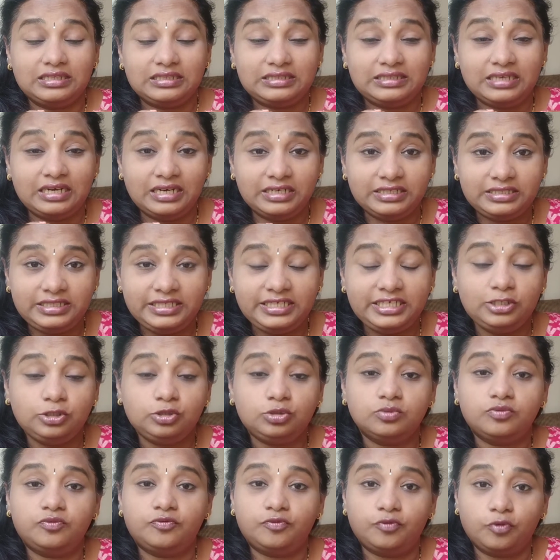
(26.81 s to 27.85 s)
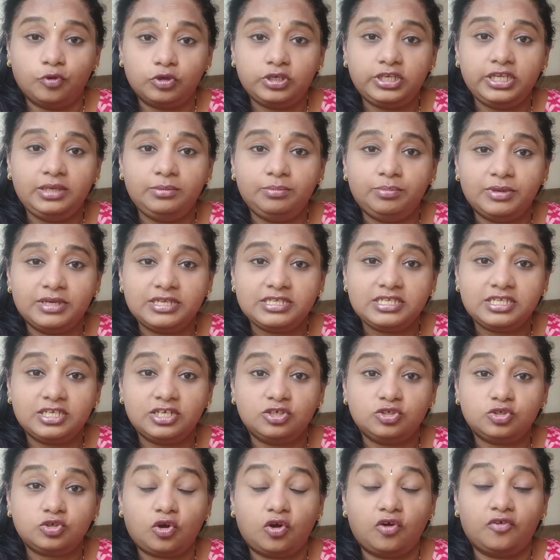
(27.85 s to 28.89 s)
13 to
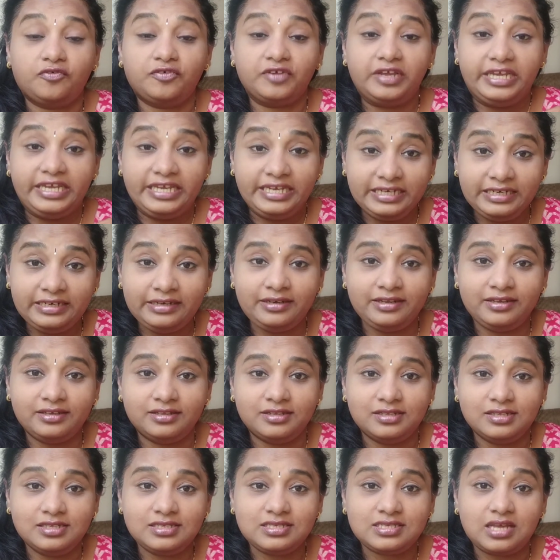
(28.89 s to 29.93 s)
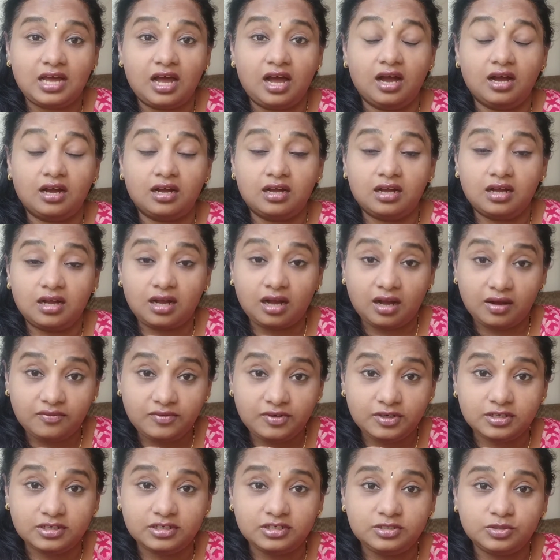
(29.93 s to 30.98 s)
14% of Indians are
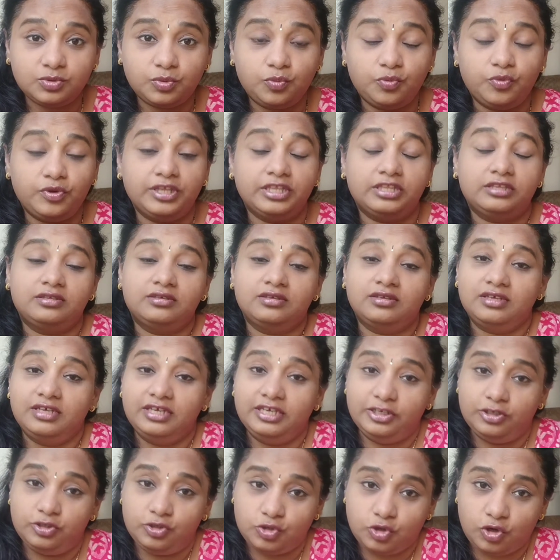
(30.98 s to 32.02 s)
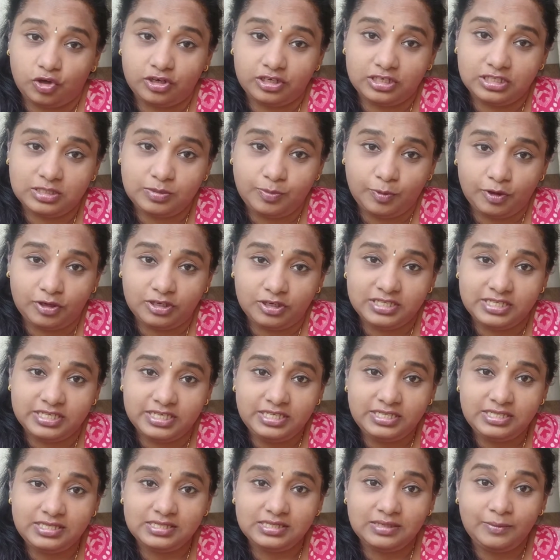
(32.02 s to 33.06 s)
covered with insurance
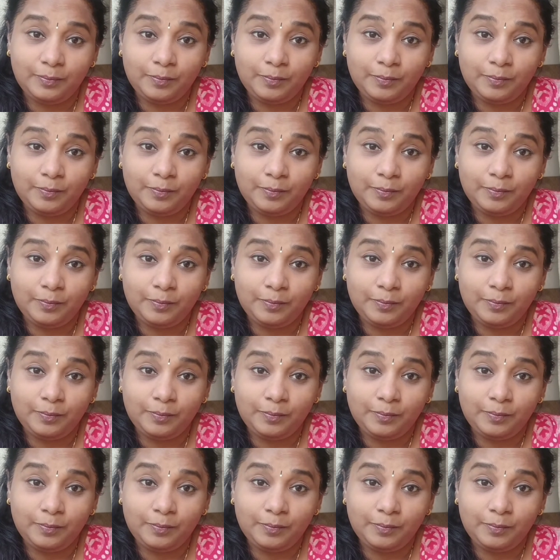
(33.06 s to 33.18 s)
policies,